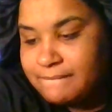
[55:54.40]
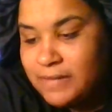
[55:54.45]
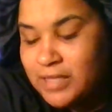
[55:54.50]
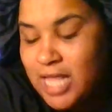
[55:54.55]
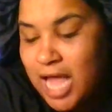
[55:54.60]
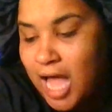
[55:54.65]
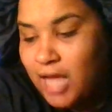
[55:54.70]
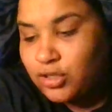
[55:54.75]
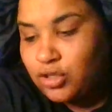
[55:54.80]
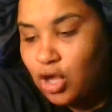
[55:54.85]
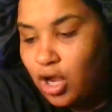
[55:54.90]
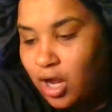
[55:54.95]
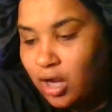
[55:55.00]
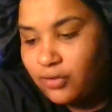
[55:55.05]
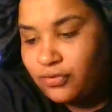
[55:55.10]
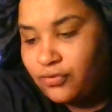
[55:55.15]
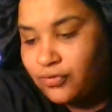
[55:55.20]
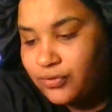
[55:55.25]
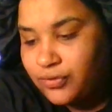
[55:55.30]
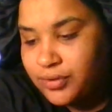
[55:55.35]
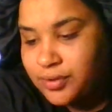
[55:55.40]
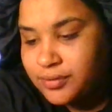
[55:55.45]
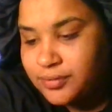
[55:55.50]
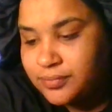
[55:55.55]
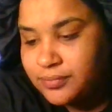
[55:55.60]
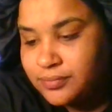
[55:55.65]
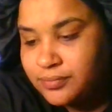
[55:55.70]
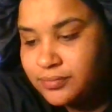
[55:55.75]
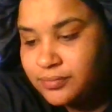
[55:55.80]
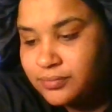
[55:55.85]
knocked off.
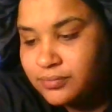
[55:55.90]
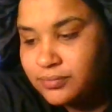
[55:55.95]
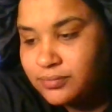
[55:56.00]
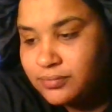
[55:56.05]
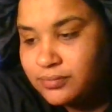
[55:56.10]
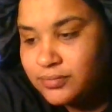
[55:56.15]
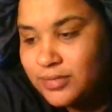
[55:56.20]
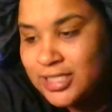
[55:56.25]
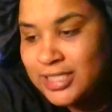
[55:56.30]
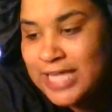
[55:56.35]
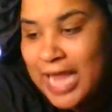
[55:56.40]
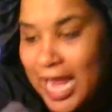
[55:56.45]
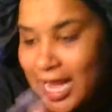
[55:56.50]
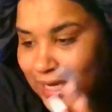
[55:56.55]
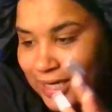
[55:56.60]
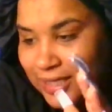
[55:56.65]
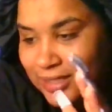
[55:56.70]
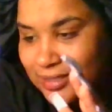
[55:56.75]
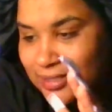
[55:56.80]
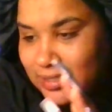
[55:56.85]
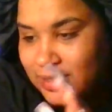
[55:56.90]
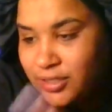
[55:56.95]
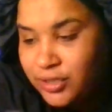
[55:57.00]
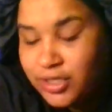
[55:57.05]
Silenced.